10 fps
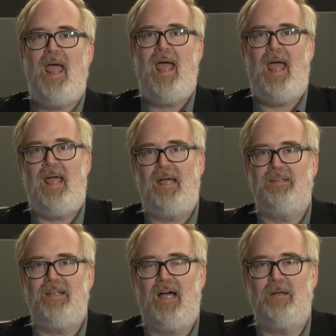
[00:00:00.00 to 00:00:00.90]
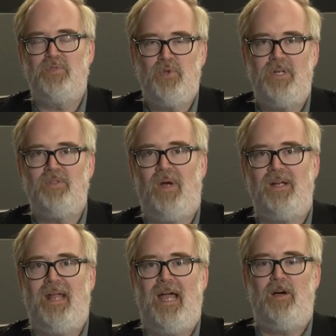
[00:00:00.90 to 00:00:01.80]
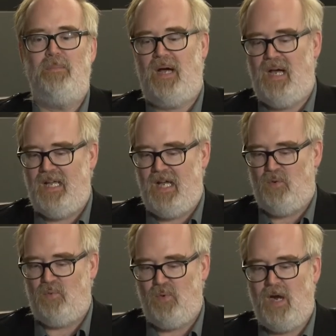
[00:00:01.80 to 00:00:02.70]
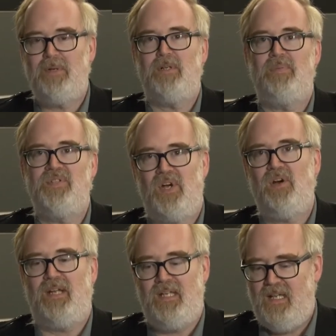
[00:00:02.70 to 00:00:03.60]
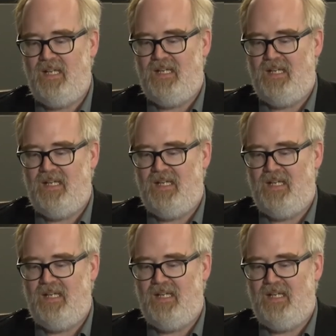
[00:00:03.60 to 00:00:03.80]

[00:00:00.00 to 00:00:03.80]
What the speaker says: And I'm joined right now by Robert Pizzari.